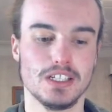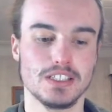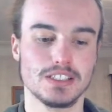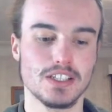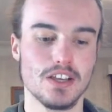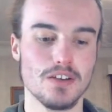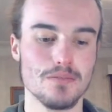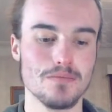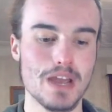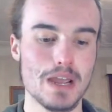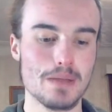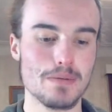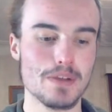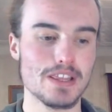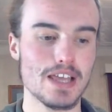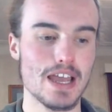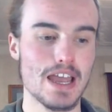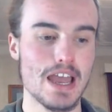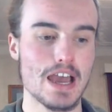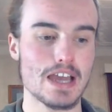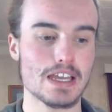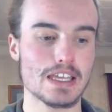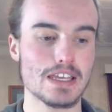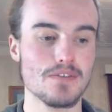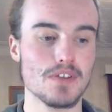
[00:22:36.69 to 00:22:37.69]
so maybe they
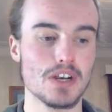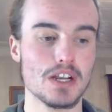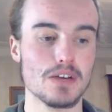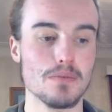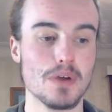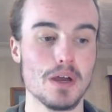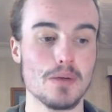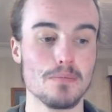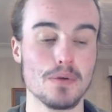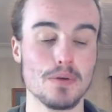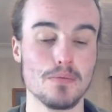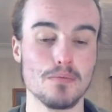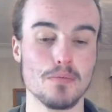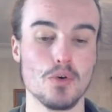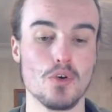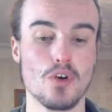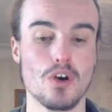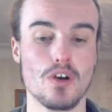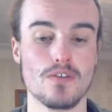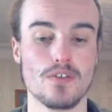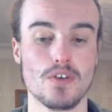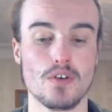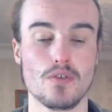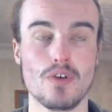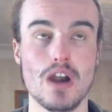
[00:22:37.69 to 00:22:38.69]
are giving him a bit
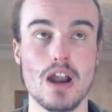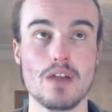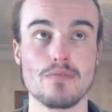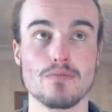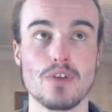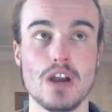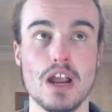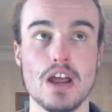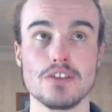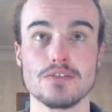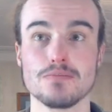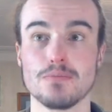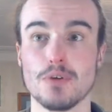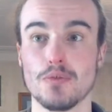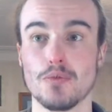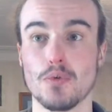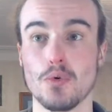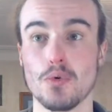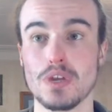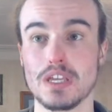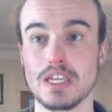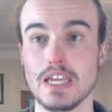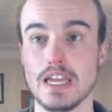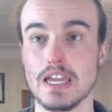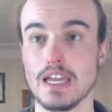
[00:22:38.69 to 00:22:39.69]
more of a run round before
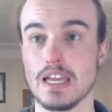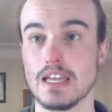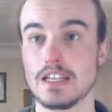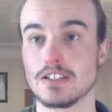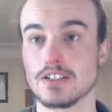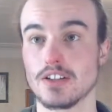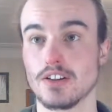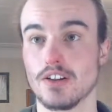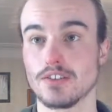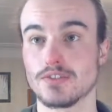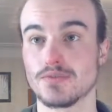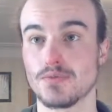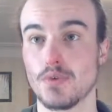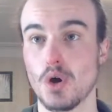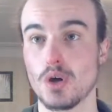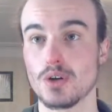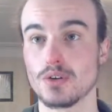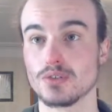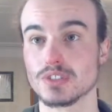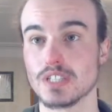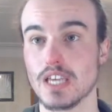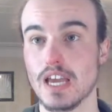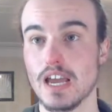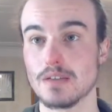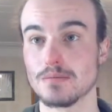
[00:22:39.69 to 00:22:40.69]
we get into those
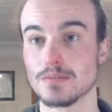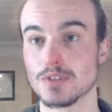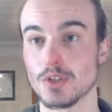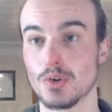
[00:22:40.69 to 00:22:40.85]
finals games.